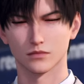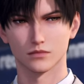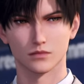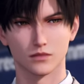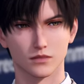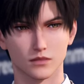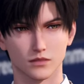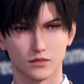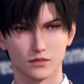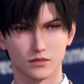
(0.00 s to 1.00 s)

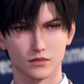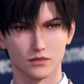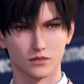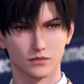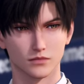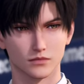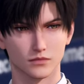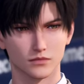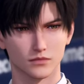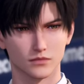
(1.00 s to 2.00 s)

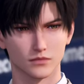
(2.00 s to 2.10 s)
Nothing is said.